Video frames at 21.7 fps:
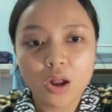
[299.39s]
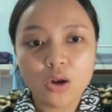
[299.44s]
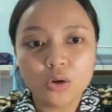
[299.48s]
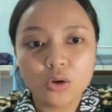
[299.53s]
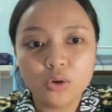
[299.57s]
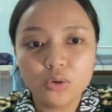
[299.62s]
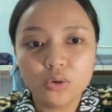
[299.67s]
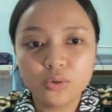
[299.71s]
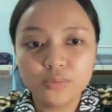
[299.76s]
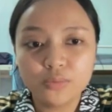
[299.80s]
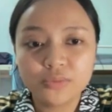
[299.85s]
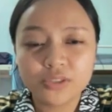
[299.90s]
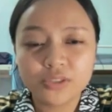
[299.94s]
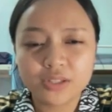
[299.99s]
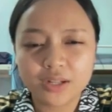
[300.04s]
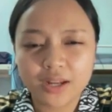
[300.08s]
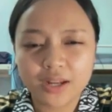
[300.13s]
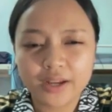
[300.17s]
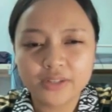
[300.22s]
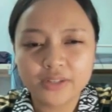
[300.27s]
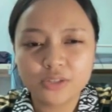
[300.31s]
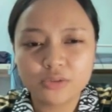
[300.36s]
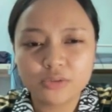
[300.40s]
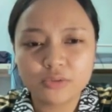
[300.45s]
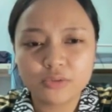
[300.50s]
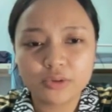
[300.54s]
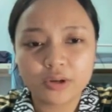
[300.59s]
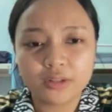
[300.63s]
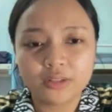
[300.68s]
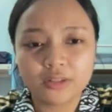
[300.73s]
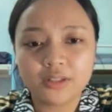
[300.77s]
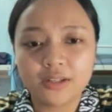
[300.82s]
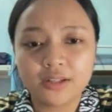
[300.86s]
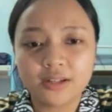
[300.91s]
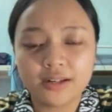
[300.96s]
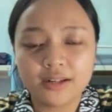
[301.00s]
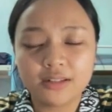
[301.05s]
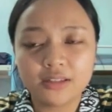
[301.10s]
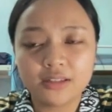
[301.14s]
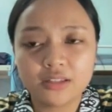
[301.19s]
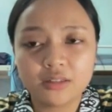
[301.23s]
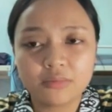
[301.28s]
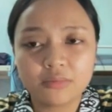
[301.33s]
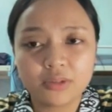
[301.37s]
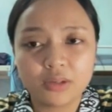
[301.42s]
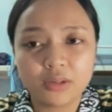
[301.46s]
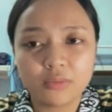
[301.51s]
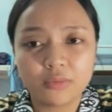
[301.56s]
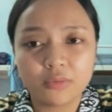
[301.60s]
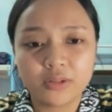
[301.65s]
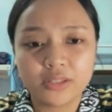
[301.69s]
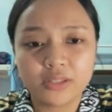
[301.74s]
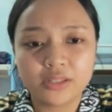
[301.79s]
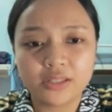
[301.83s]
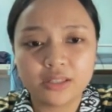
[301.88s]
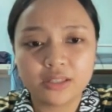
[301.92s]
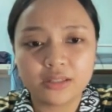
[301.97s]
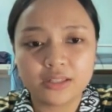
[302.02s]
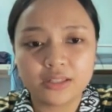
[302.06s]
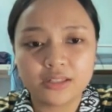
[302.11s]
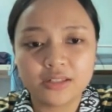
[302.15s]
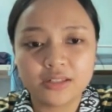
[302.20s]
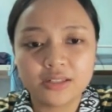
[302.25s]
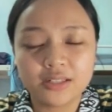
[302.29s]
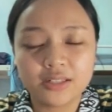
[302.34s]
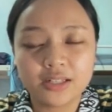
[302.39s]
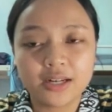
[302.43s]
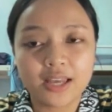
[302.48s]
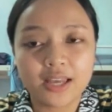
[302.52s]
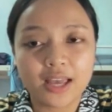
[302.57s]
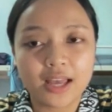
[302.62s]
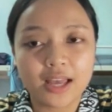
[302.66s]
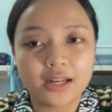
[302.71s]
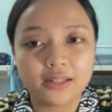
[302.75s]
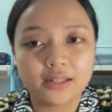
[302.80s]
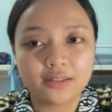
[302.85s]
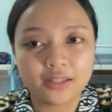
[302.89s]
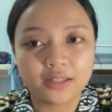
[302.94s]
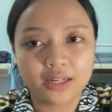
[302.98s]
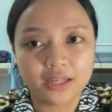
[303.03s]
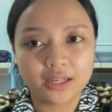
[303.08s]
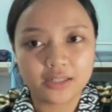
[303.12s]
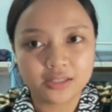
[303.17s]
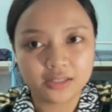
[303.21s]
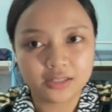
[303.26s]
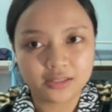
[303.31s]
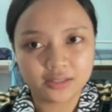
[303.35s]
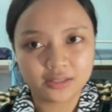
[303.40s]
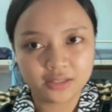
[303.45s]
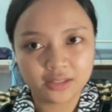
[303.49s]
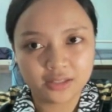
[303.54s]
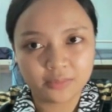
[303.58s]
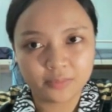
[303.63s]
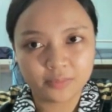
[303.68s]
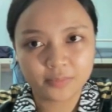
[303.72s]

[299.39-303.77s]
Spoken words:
looms large throughout the narrative, influencing decision and relationship.